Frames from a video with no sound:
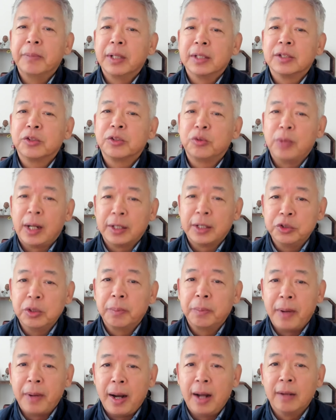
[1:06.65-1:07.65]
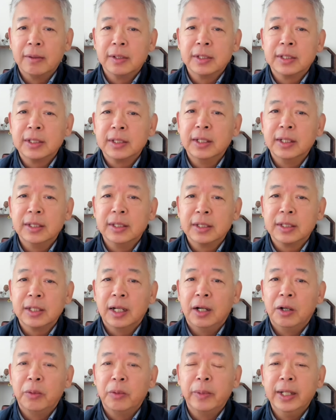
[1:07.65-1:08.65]
the structural policies
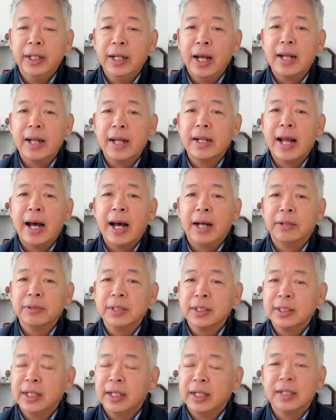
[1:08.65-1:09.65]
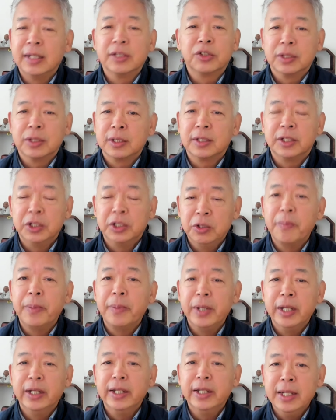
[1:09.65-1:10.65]
already announced and is still
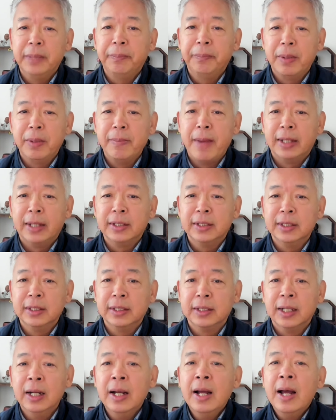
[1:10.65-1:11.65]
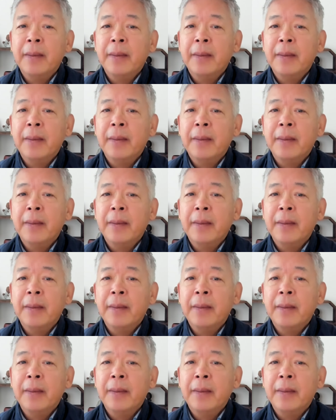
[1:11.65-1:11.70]
being implemented.